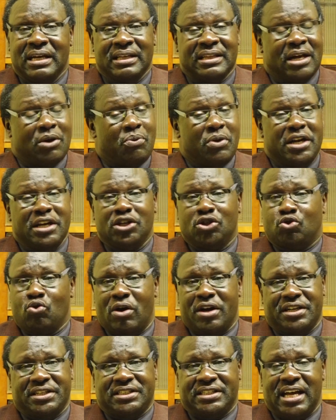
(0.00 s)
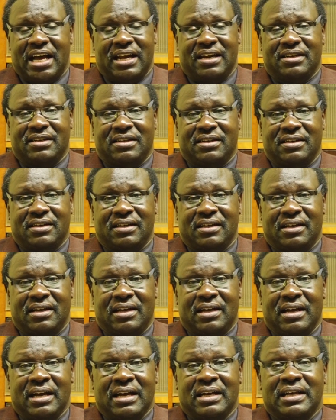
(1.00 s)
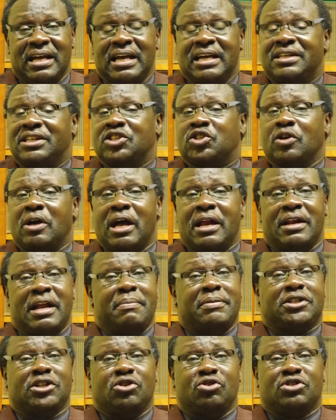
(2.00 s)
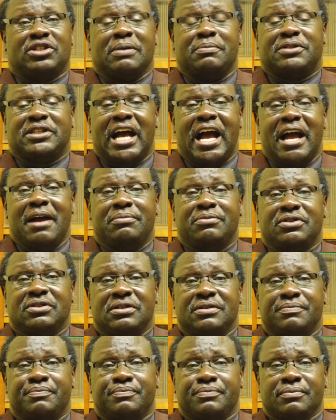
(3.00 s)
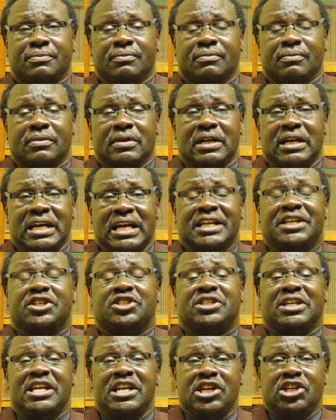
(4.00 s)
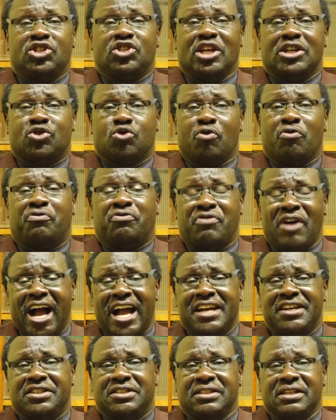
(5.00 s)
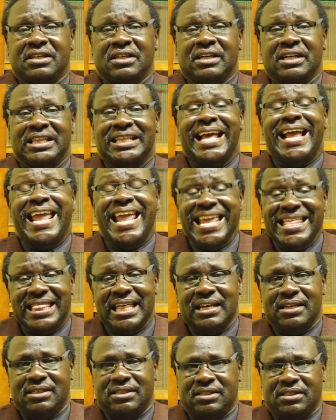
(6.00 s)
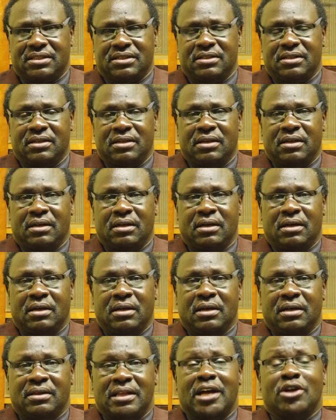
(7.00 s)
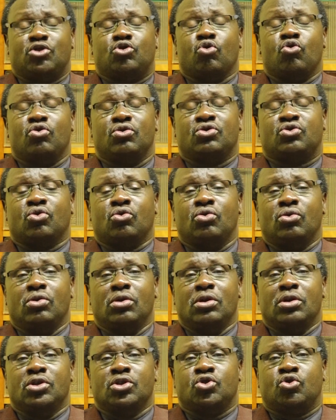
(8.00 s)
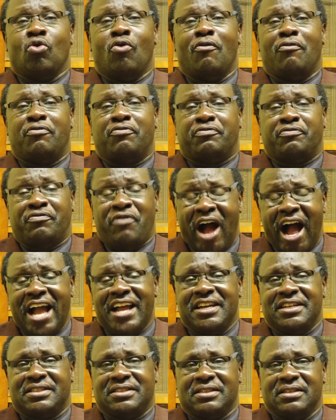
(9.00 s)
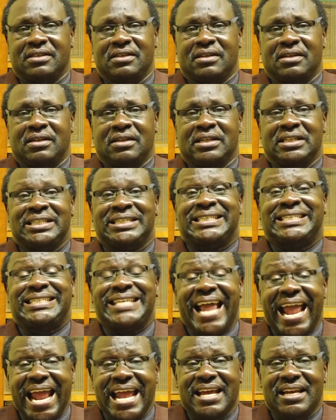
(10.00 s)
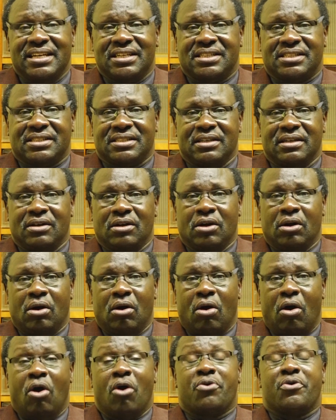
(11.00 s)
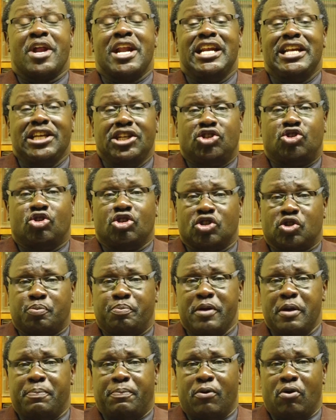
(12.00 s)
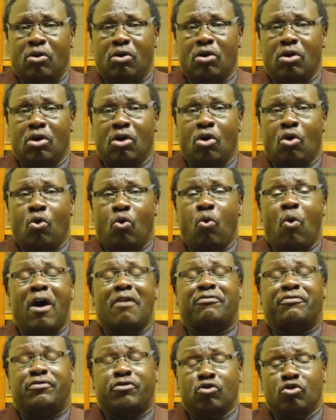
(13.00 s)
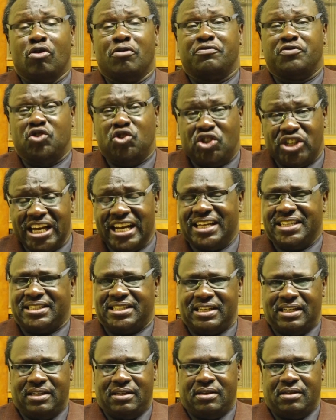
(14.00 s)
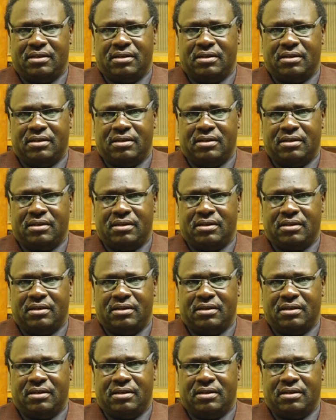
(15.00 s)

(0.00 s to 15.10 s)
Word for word: that we need to understand. It is, uh, let me tell you, sometimes it is easier to fight the heathens than to, to to fight saints or religious people who are full of jealousy.